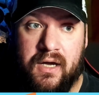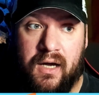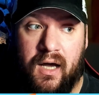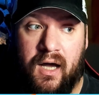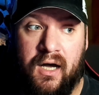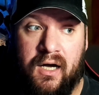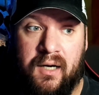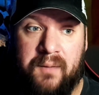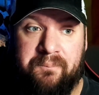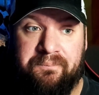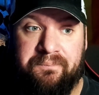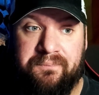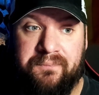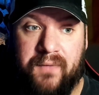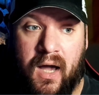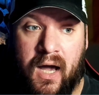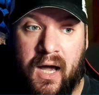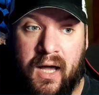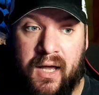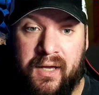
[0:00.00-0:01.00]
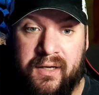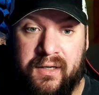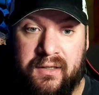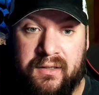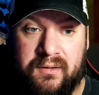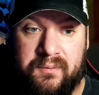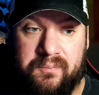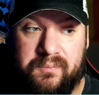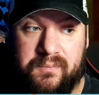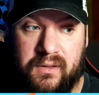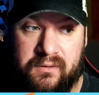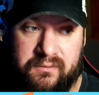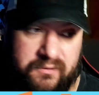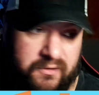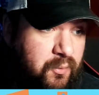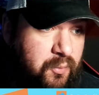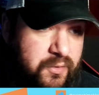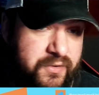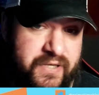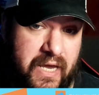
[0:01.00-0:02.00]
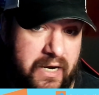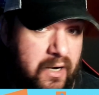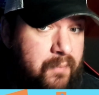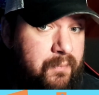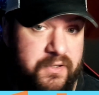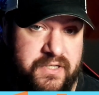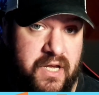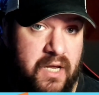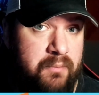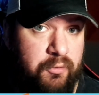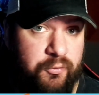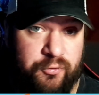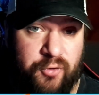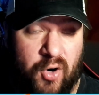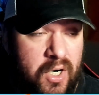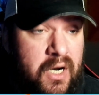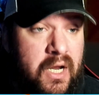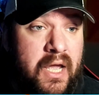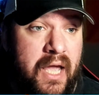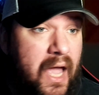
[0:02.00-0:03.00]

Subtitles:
He was at number 10 before,